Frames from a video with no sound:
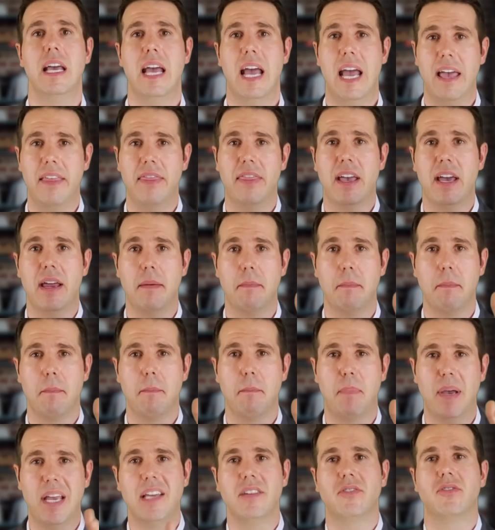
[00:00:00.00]
And then
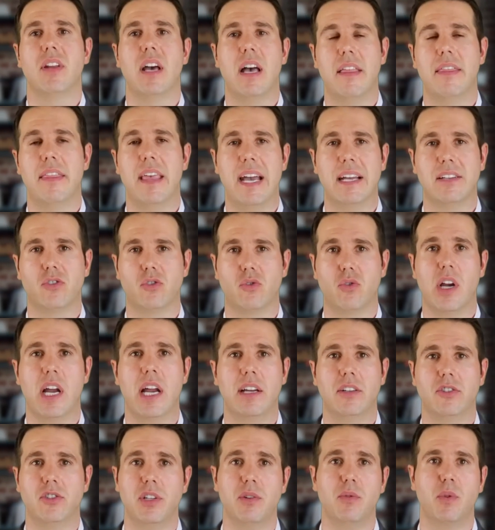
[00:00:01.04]
based on that
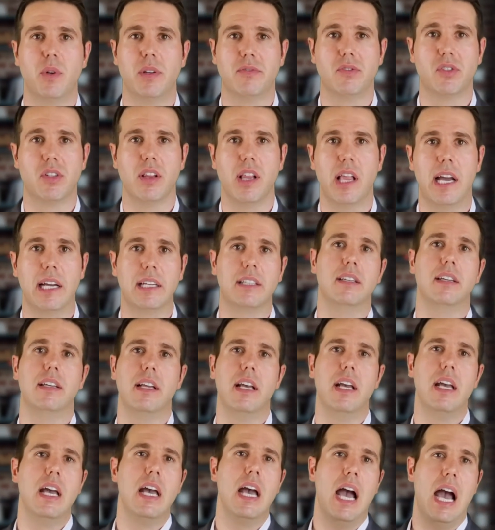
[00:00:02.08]
strategy we've selected,
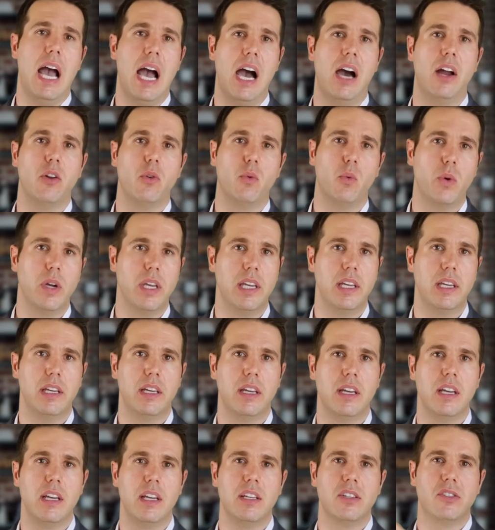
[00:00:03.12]
how do
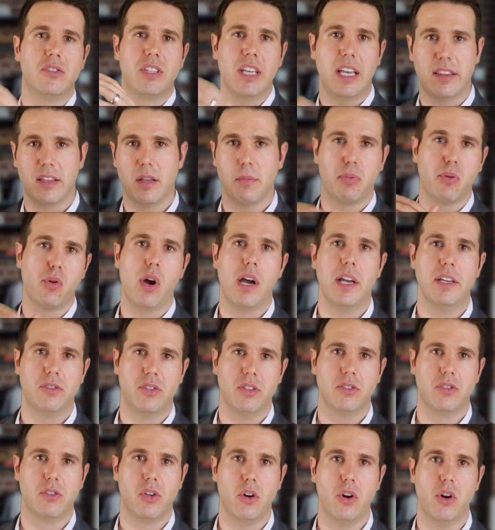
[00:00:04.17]
we set the price
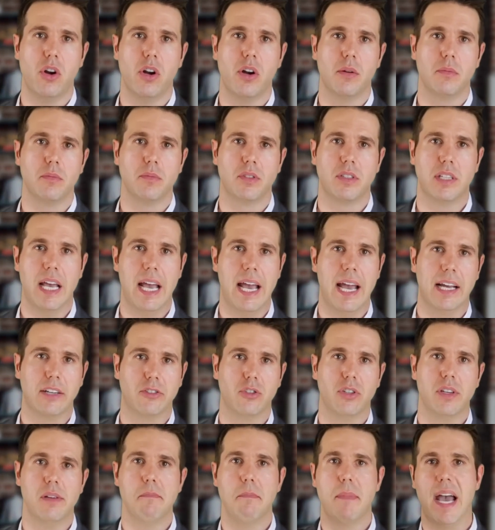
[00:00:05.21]
and terms to
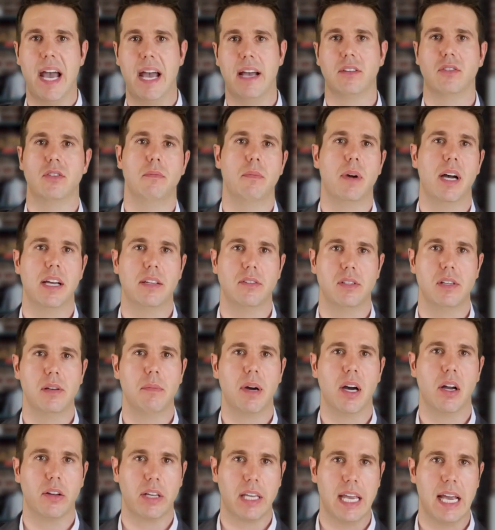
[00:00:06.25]
actually maximize the
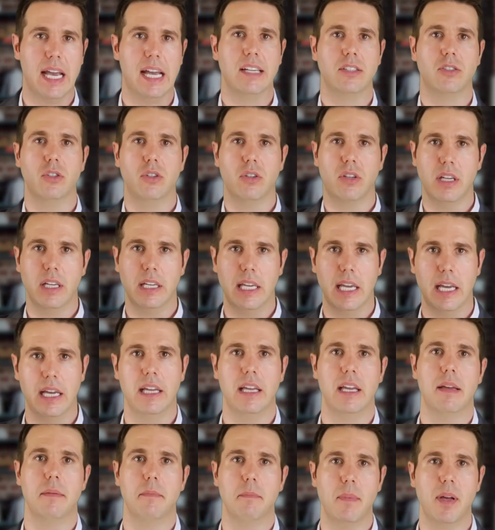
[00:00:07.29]
amount of cash you can
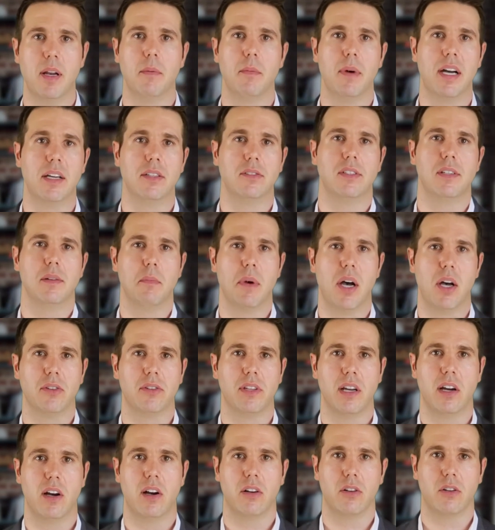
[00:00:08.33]
get and minimize the amount
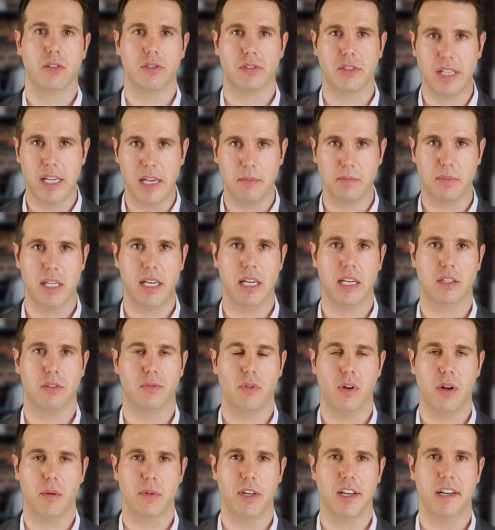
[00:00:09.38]
that Uncle Sam takes
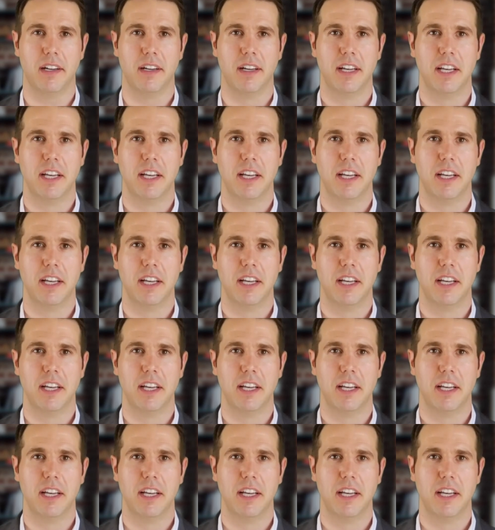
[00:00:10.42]
from you.